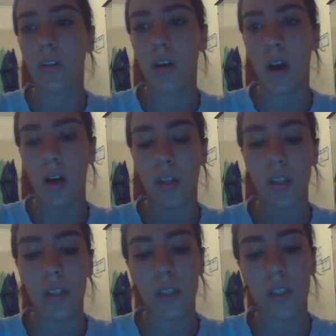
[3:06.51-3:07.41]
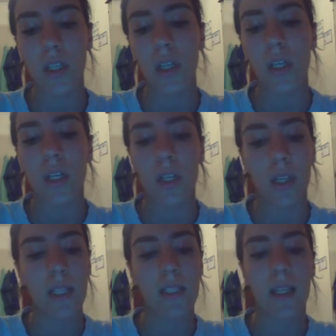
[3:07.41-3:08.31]
const.
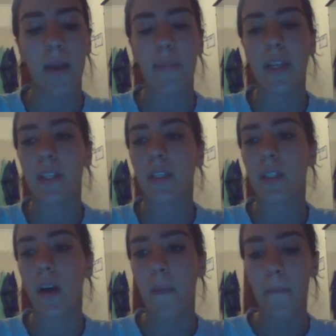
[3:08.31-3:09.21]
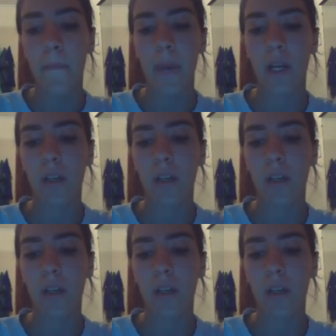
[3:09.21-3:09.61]
Let's name this sum.